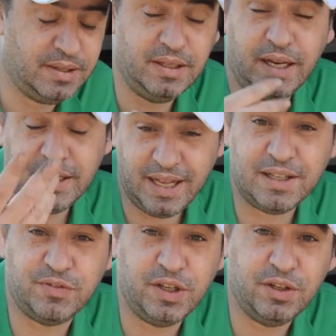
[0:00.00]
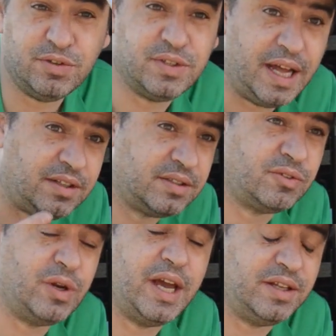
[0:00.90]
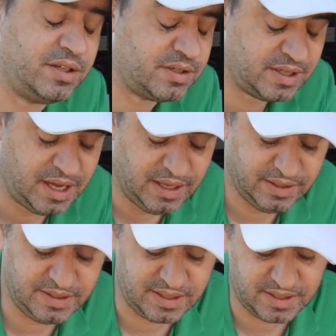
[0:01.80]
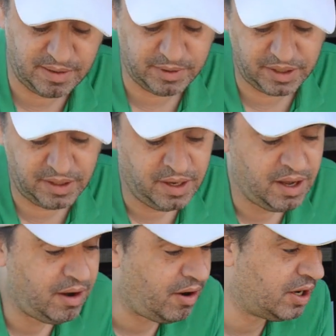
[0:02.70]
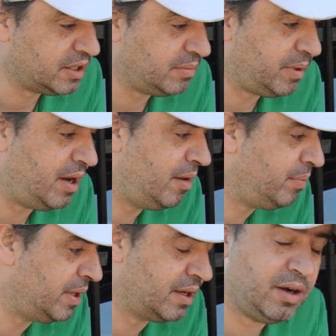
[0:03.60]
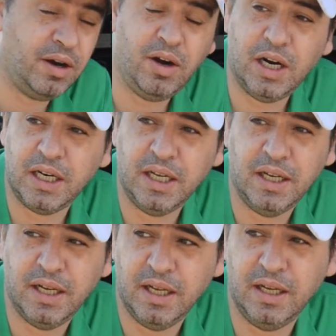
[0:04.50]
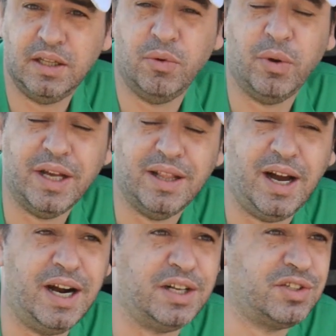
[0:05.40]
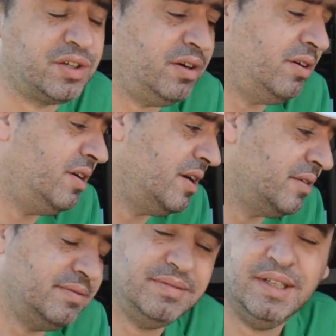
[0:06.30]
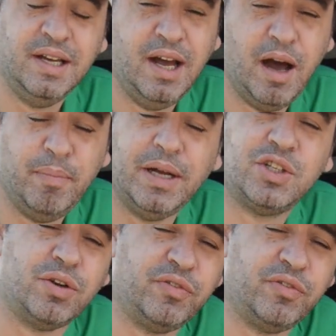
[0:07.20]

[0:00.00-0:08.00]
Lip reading: in that videos, that creators disassembly or the bumper or the wheel arch or a bunch of